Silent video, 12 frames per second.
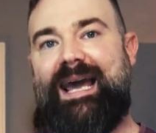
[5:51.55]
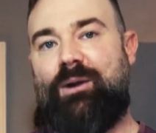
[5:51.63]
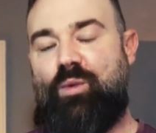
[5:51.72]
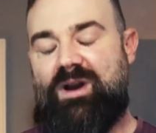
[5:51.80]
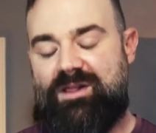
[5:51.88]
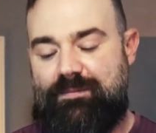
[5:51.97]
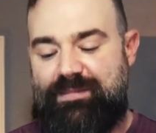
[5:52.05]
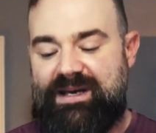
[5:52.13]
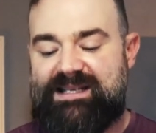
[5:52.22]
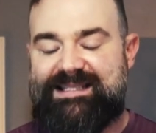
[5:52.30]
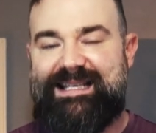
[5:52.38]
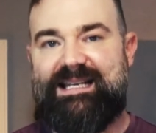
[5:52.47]
And one of the
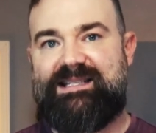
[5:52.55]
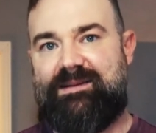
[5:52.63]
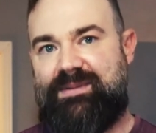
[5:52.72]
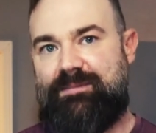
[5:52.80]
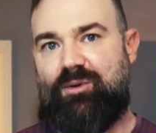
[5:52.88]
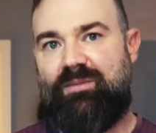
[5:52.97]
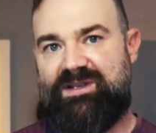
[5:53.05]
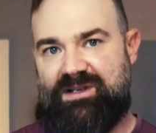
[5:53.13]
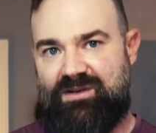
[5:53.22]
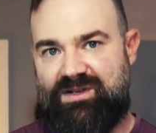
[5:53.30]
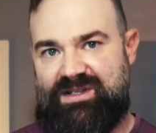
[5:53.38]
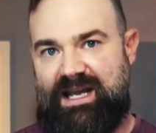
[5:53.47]
biggest things that people
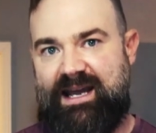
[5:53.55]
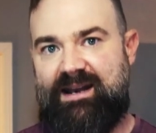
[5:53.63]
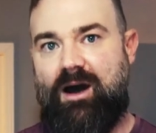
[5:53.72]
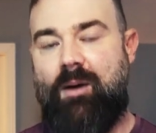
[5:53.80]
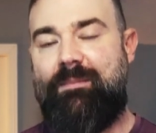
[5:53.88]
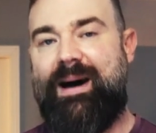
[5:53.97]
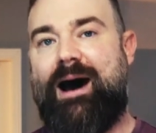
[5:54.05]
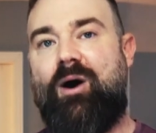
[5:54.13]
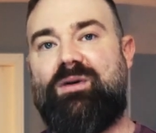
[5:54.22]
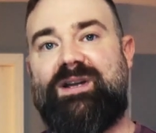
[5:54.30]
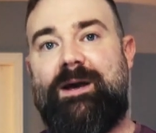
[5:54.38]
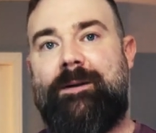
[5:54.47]
misunderstand
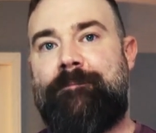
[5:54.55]
about